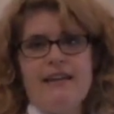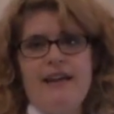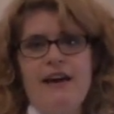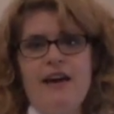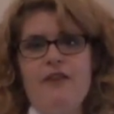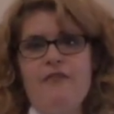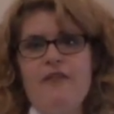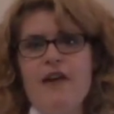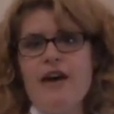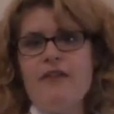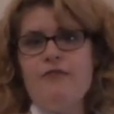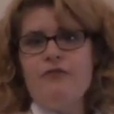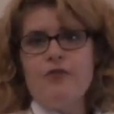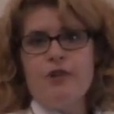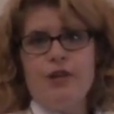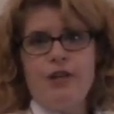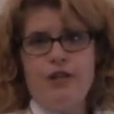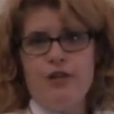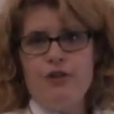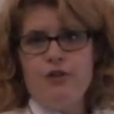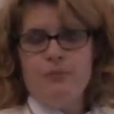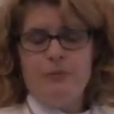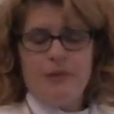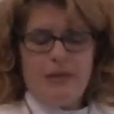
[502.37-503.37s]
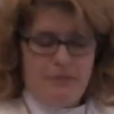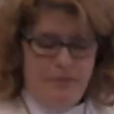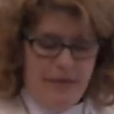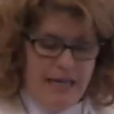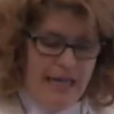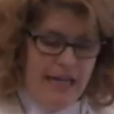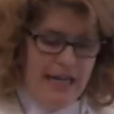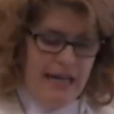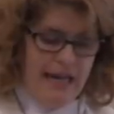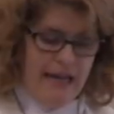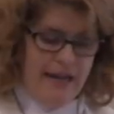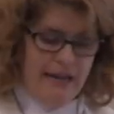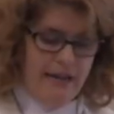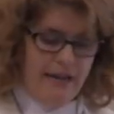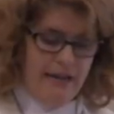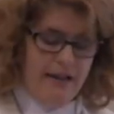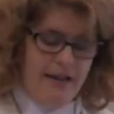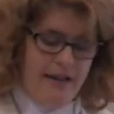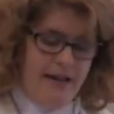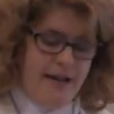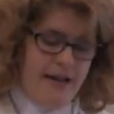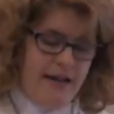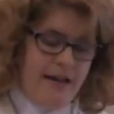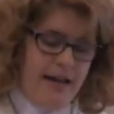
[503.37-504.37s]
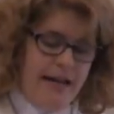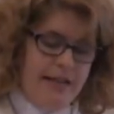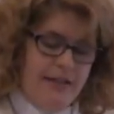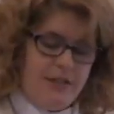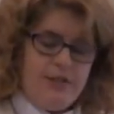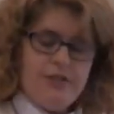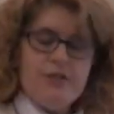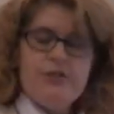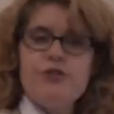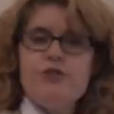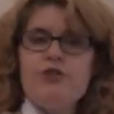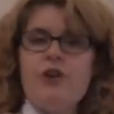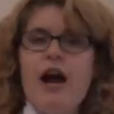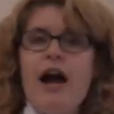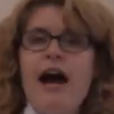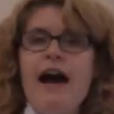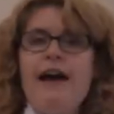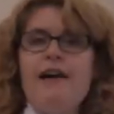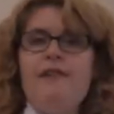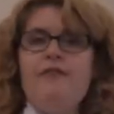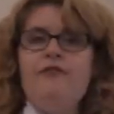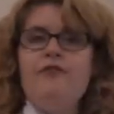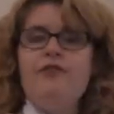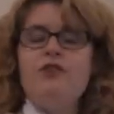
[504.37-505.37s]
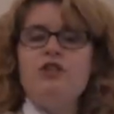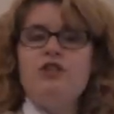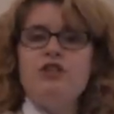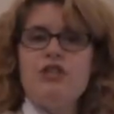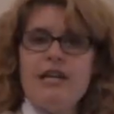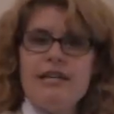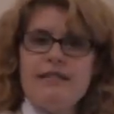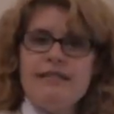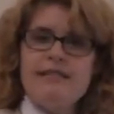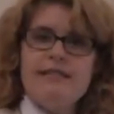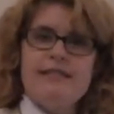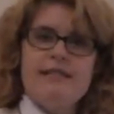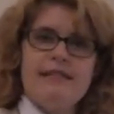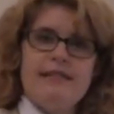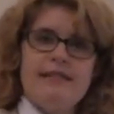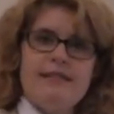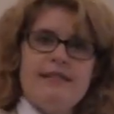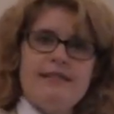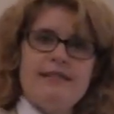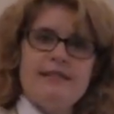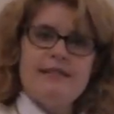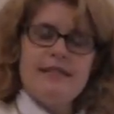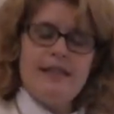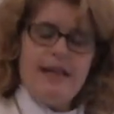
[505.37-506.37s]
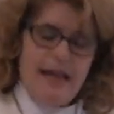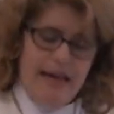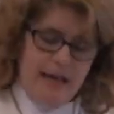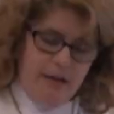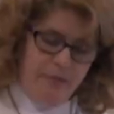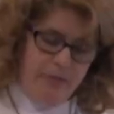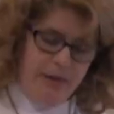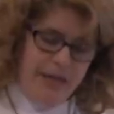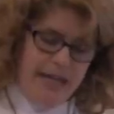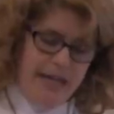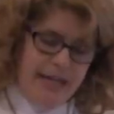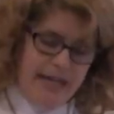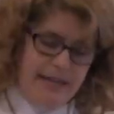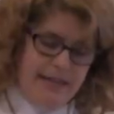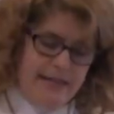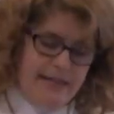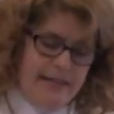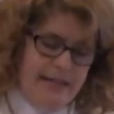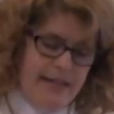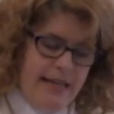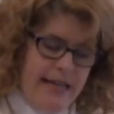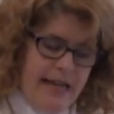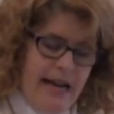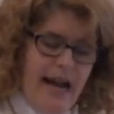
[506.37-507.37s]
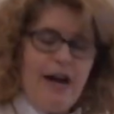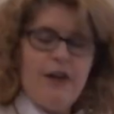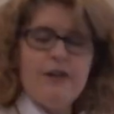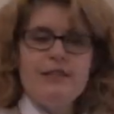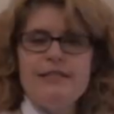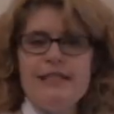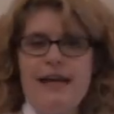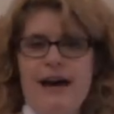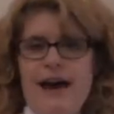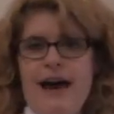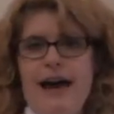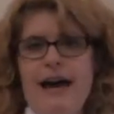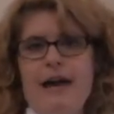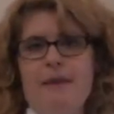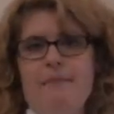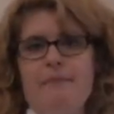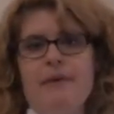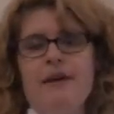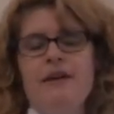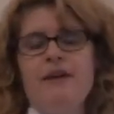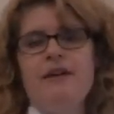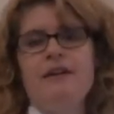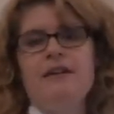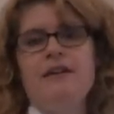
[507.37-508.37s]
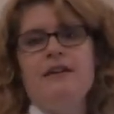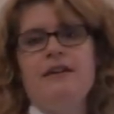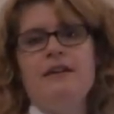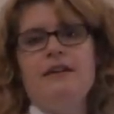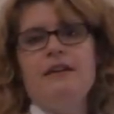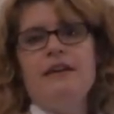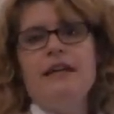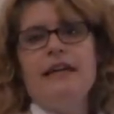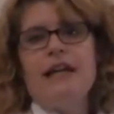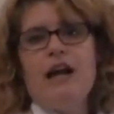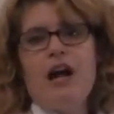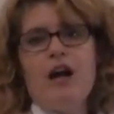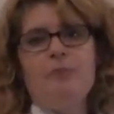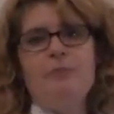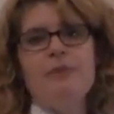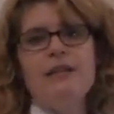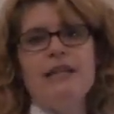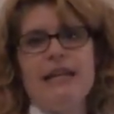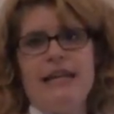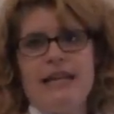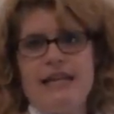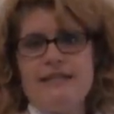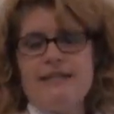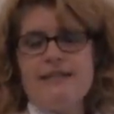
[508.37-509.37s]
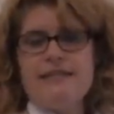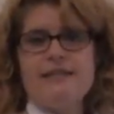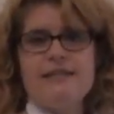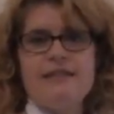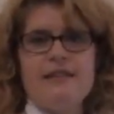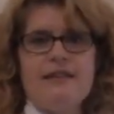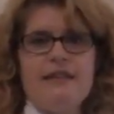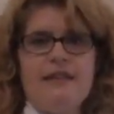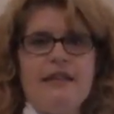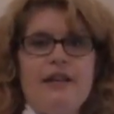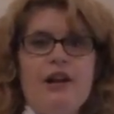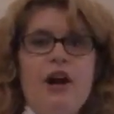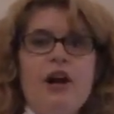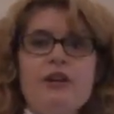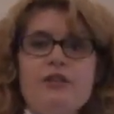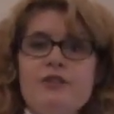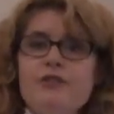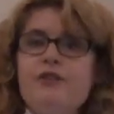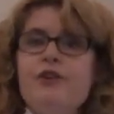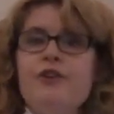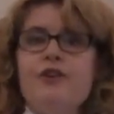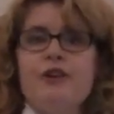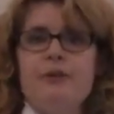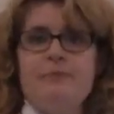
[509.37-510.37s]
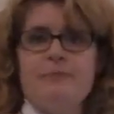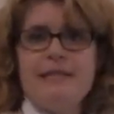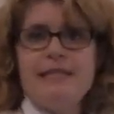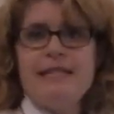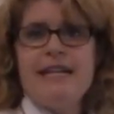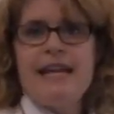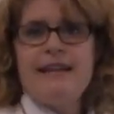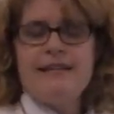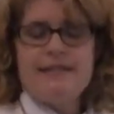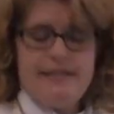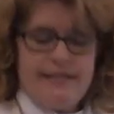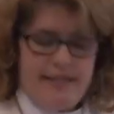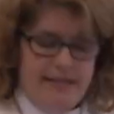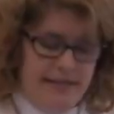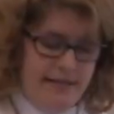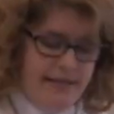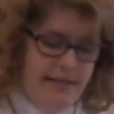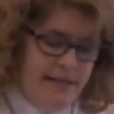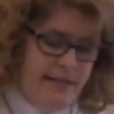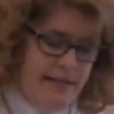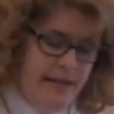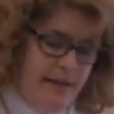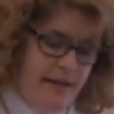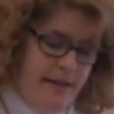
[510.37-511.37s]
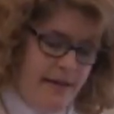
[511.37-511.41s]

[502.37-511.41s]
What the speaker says: of every human being, and to strive for justice and peace in our time, in our place, in our circumstances.